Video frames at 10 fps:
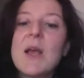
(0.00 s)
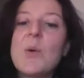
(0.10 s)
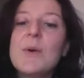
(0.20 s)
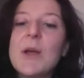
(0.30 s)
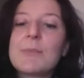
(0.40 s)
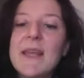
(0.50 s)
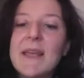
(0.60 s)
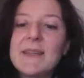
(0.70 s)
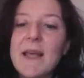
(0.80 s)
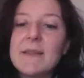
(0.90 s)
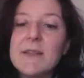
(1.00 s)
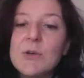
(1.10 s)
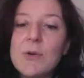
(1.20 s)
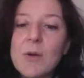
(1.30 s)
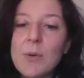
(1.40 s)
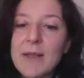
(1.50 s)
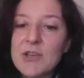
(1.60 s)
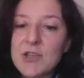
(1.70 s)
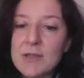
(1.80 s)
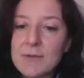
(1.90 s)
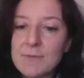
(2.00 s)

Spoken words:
we obtain a new equation,